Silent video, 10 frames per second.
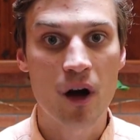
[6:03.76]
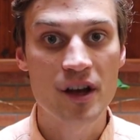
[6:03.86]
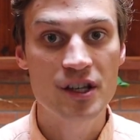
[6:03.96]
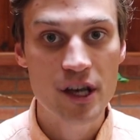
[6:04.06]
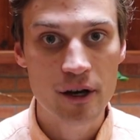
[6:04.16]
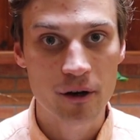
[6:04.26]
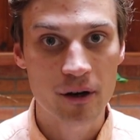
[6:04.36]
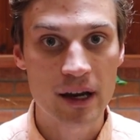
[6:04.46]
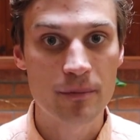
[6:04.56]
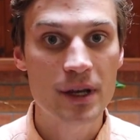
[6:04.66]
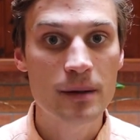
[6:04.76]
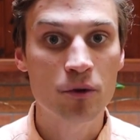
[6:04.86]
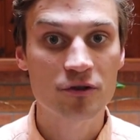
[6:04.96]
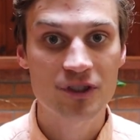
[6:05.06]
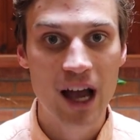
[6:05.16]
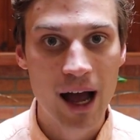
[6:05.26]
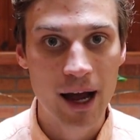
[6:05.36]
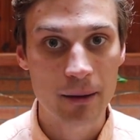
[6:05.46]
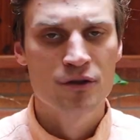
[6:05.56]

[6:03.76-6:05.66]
a year in people's time.